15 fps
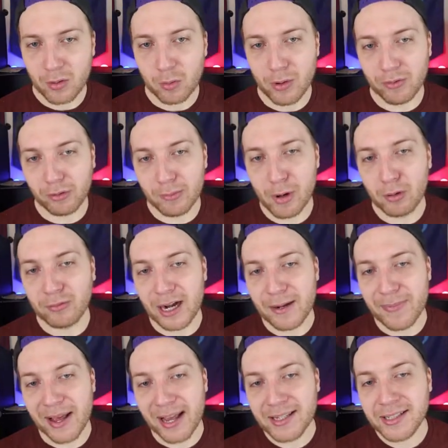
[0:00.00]
With a remote
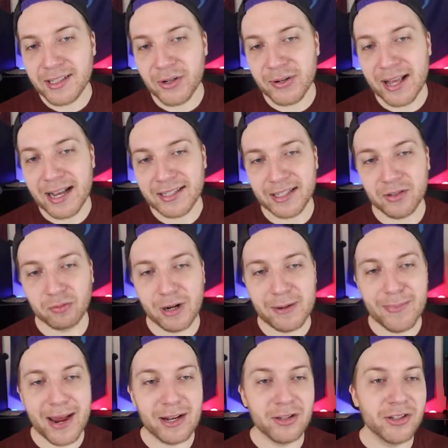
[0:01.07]
raid pass, you can access
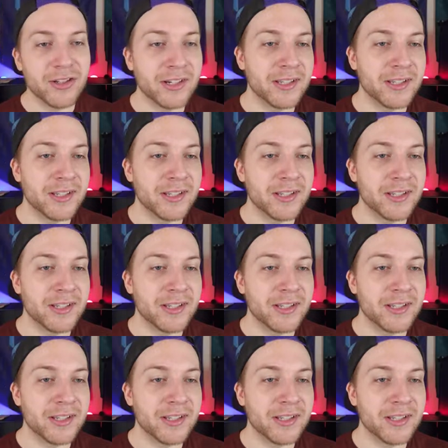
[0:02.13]
raid battles